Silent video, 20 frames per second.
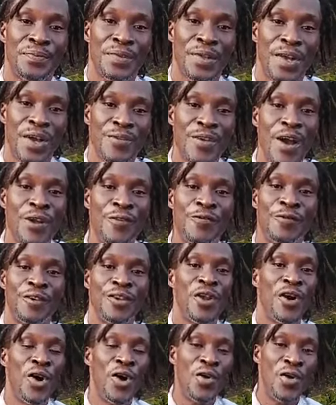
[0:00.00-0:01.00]
around,
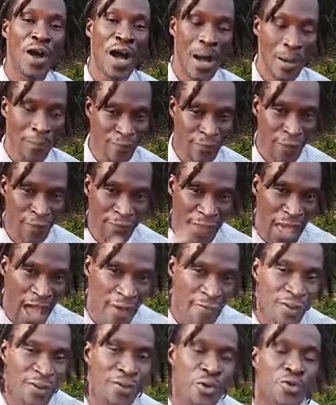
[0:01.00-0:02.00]
you know, um, Fifth
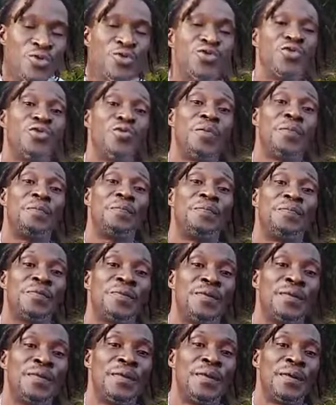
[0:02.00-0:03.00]
Avenue so.
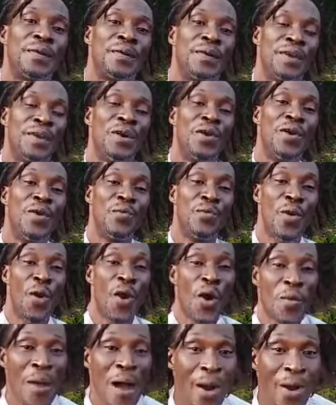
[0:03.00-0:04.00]
You know,
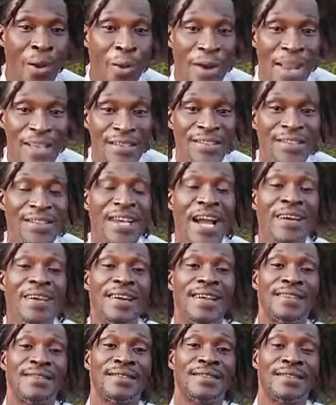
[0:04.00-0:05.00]
all my oil and
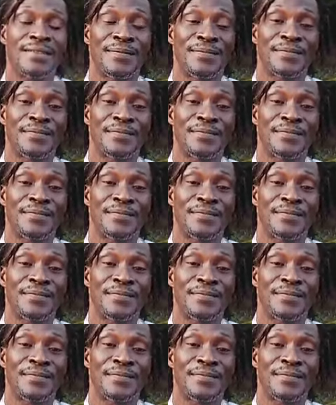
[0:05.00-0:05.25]
cigarettes.